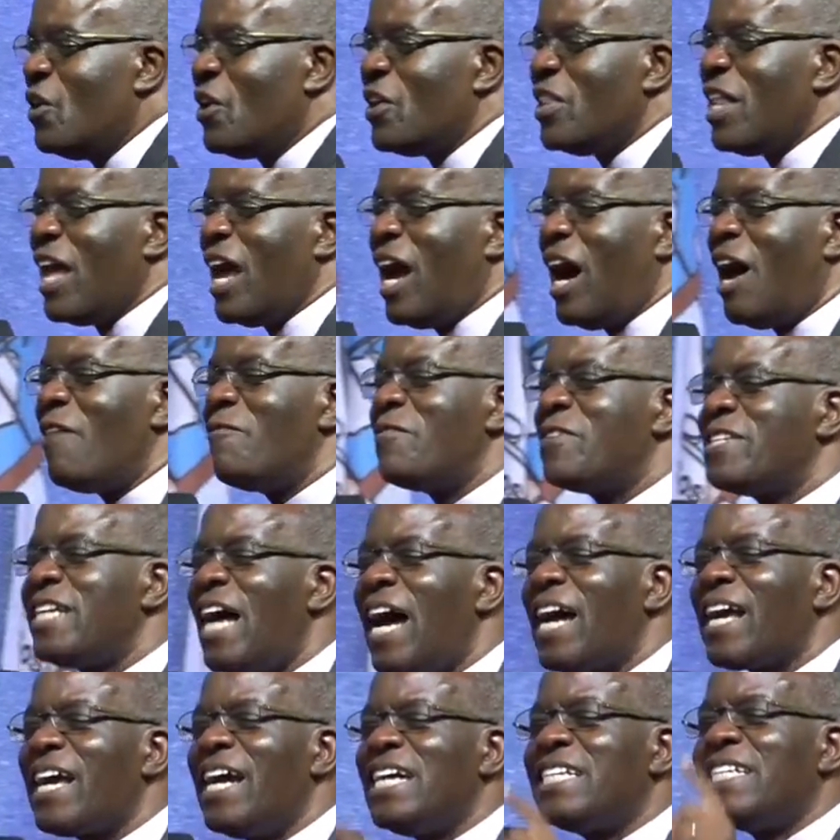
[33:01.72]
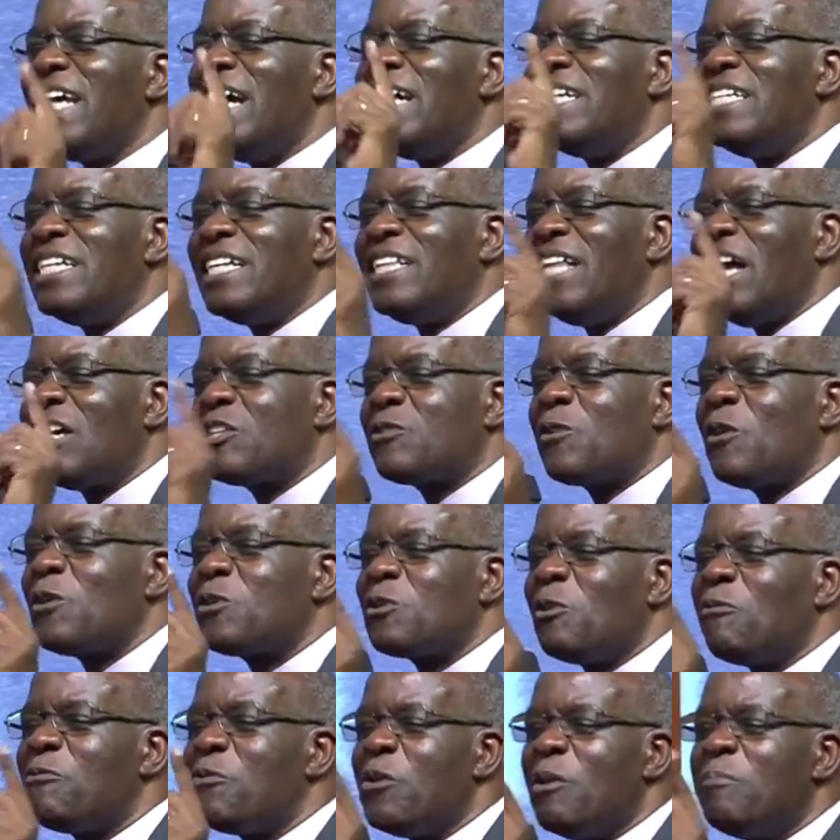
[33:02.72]
they have targeted the source
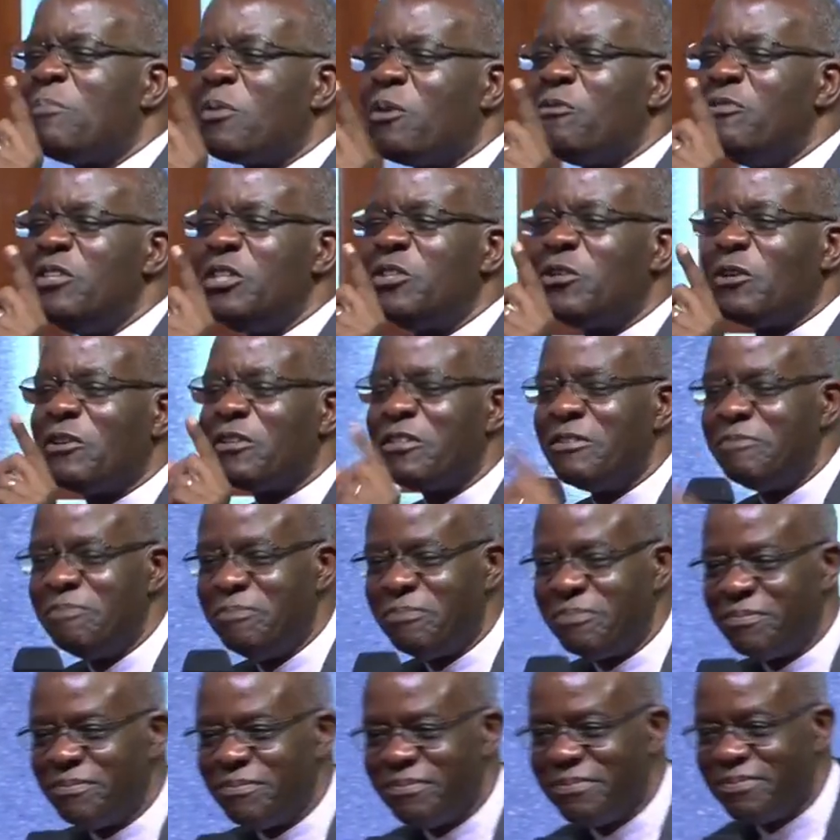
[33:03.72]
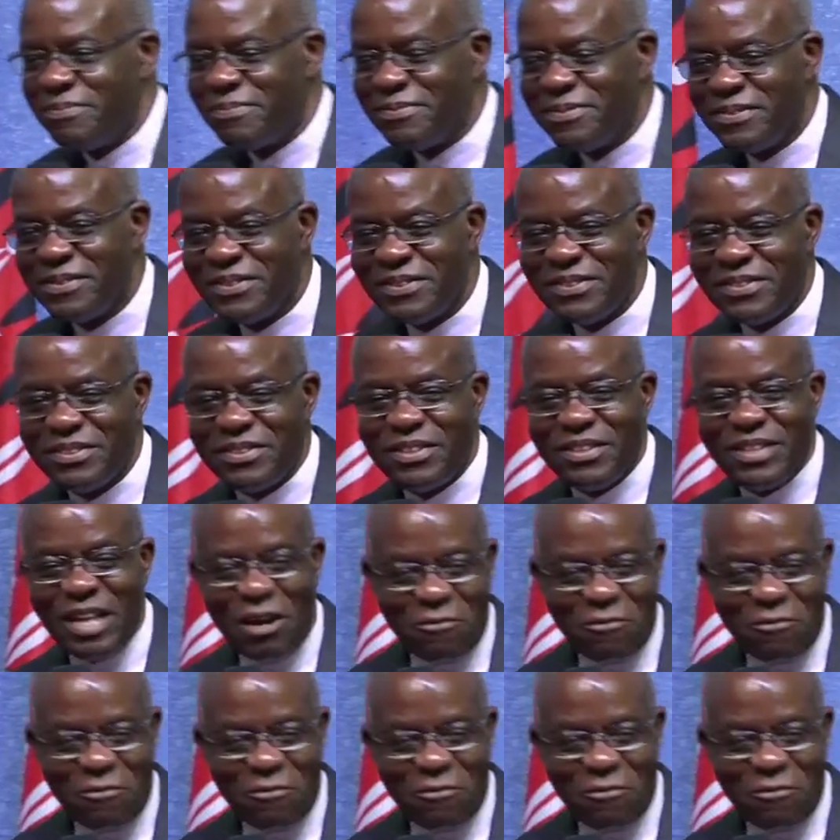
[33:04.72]
of your provision. The